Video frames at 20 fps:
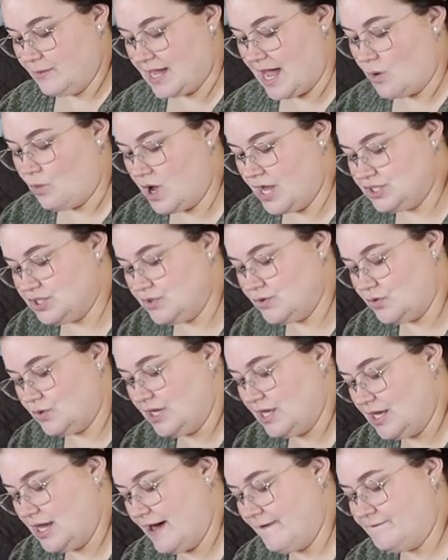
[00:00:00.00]
then we
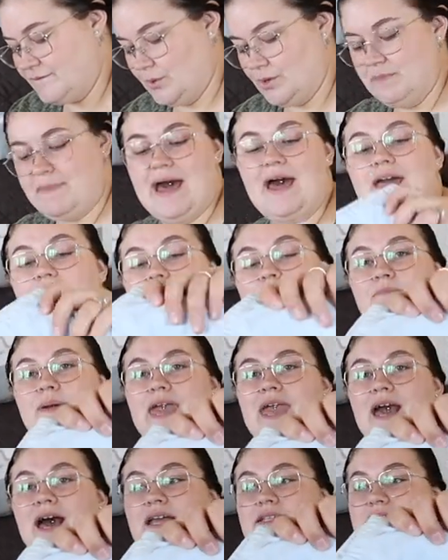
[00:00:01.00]
got 4 pack of
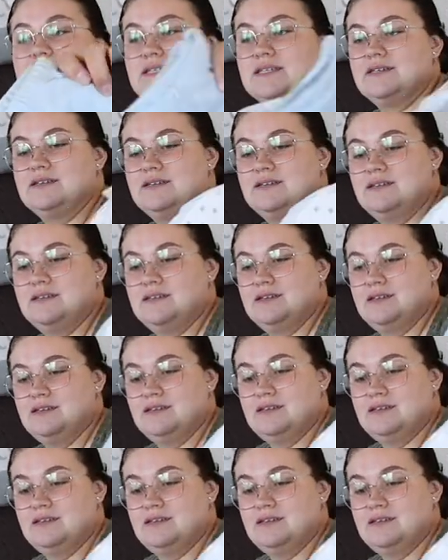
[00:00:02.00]
pants. Oh.